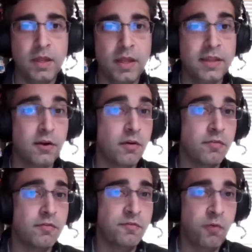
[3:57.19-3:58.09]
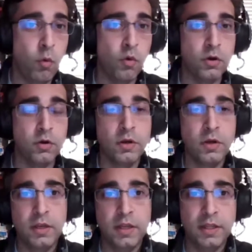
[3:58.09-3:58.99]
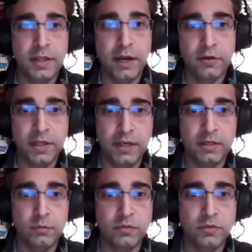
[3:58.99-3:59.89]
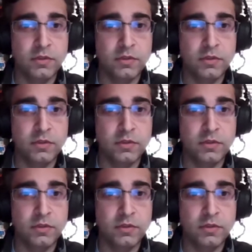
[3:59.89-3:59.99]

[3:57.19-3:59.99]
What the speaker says: There are 4 in the Iron Kingdoms.